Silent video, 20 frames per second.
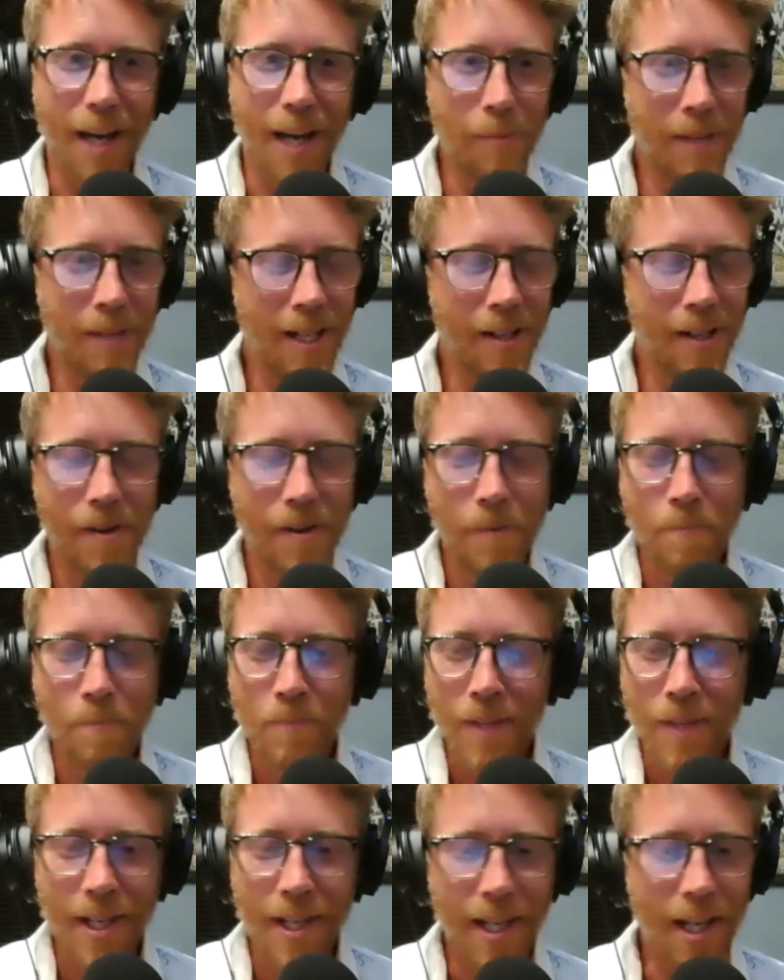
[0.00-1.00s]
I mean,
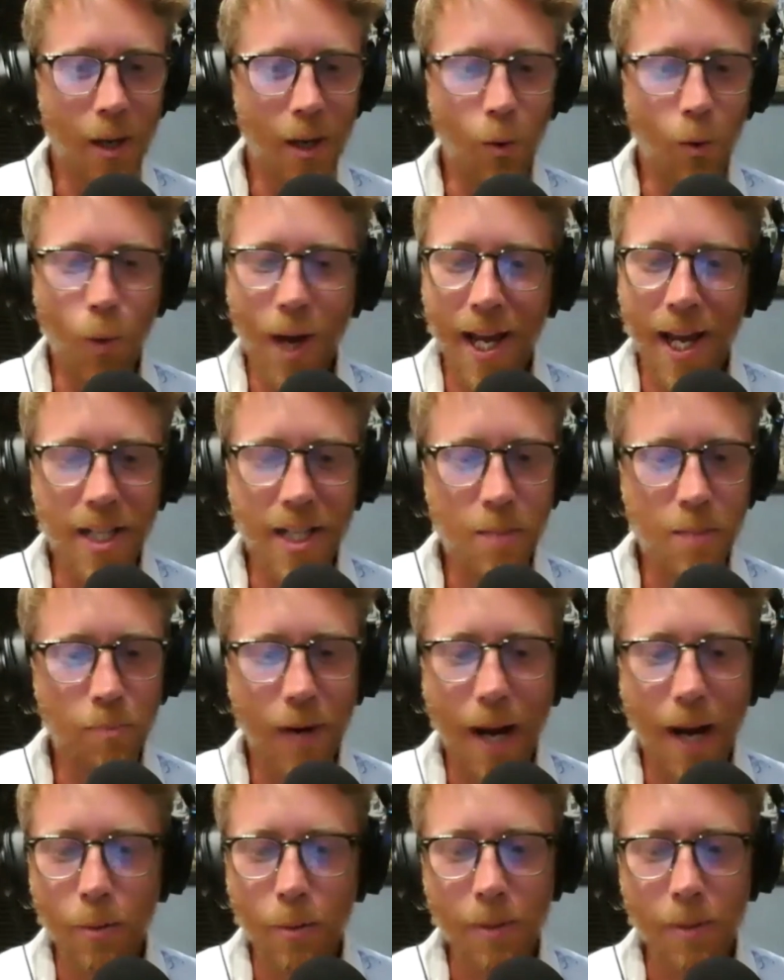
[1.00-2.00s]
in a way, it's
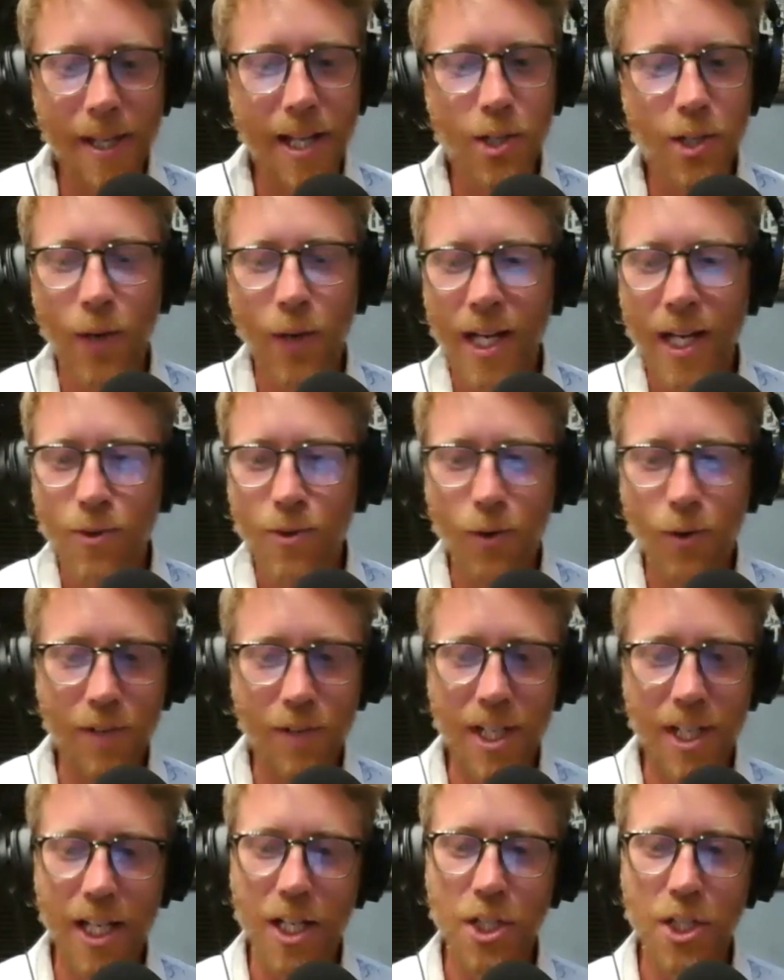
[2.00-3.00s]
probably a transfer of
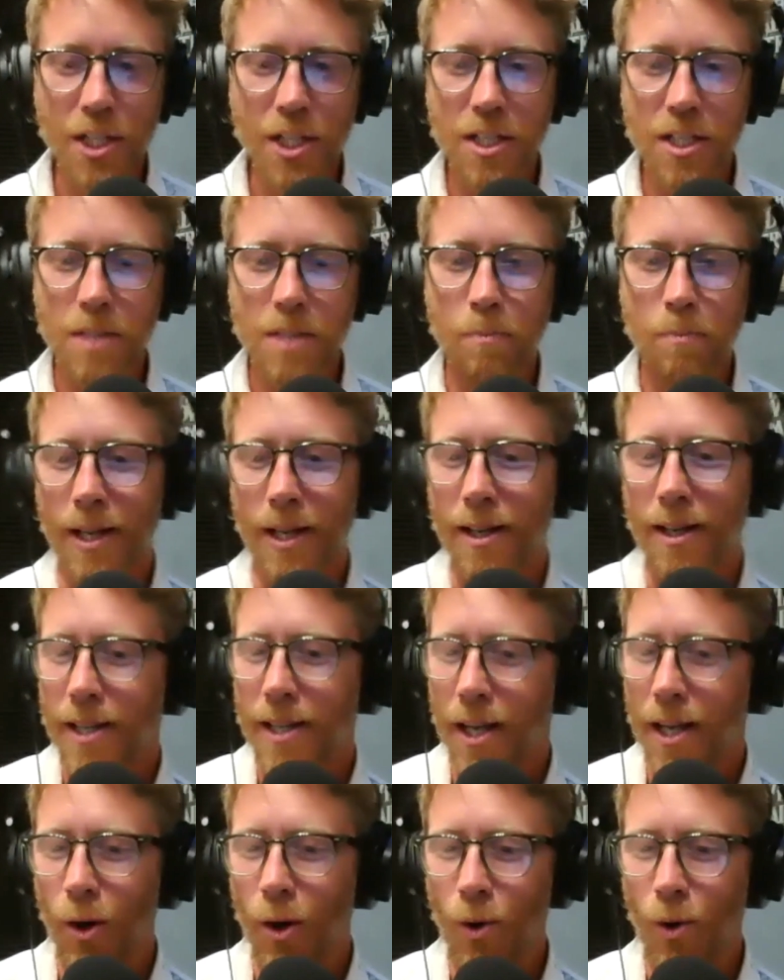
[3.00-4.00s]
addictions, but
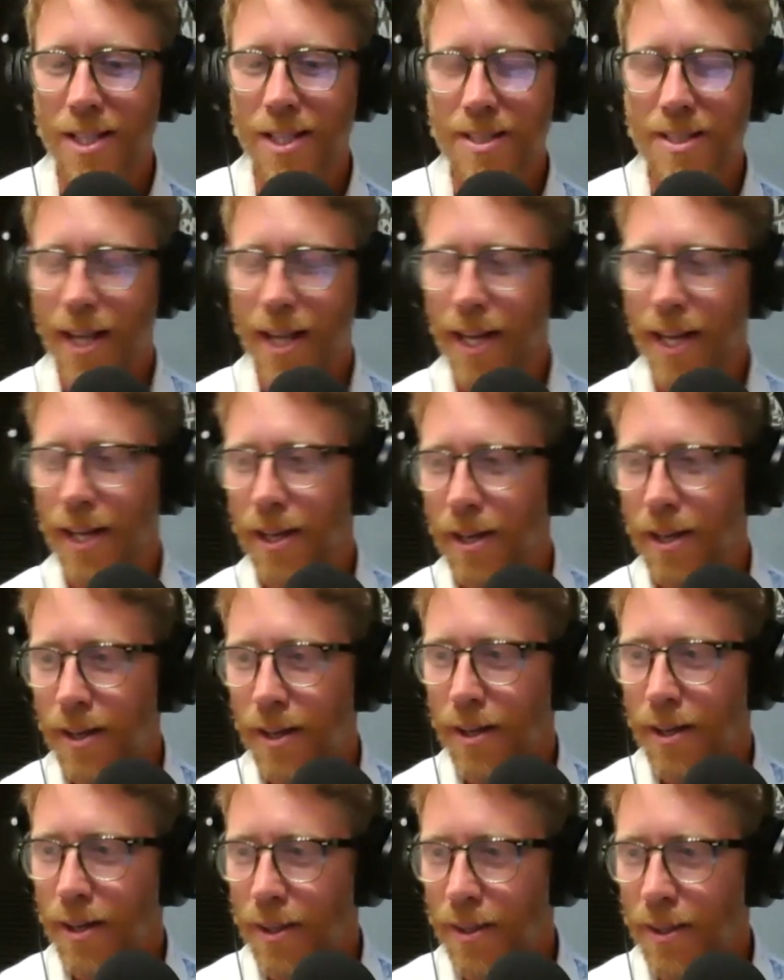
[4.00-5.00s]
it's like
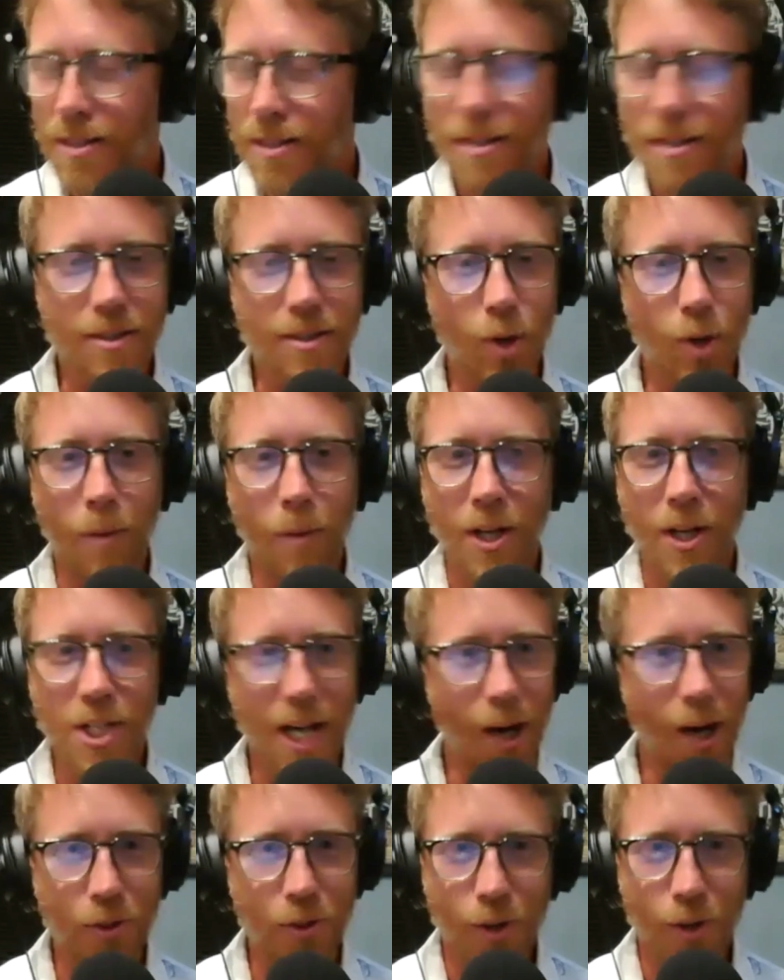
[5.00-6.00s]
this is so much
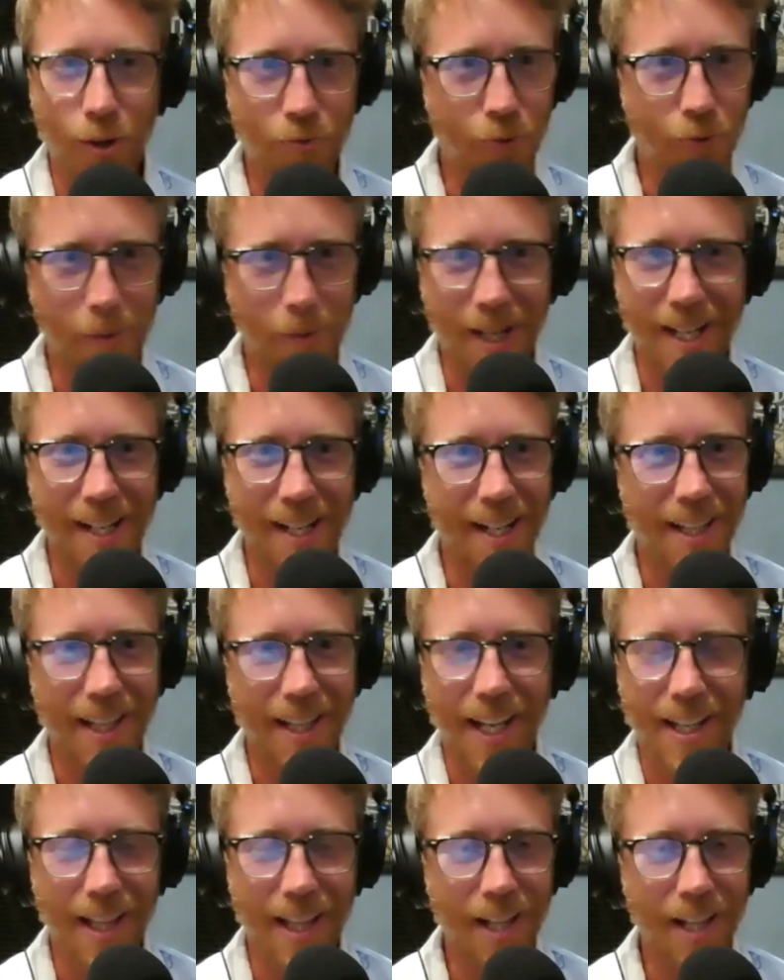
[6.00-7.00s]
healthier for me,
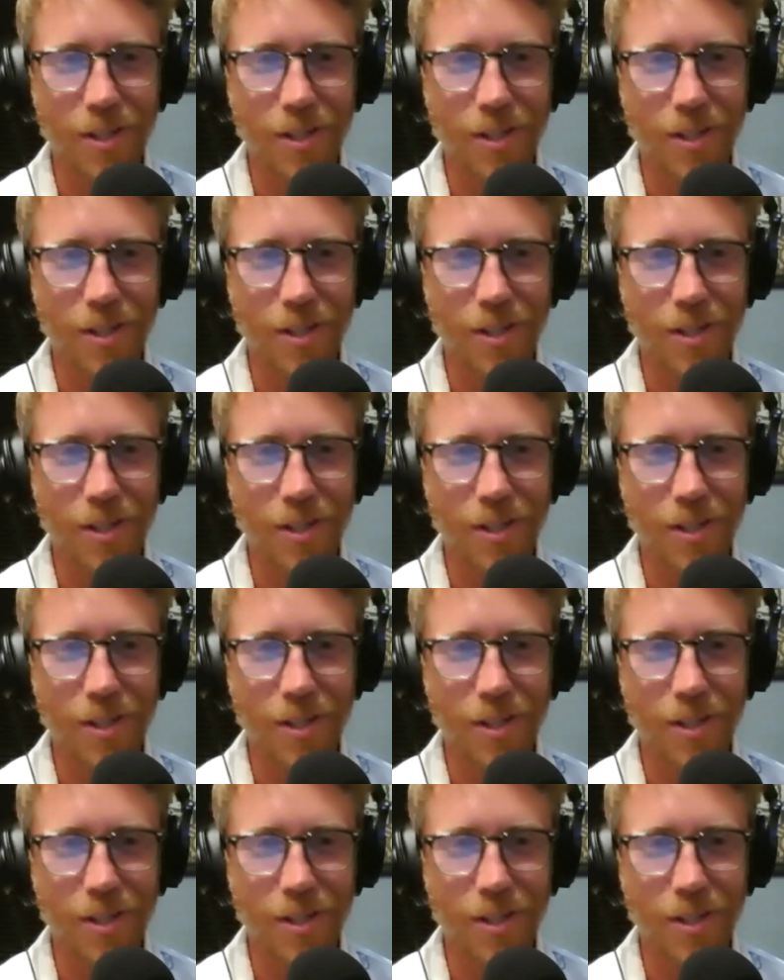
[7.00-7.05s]
and like you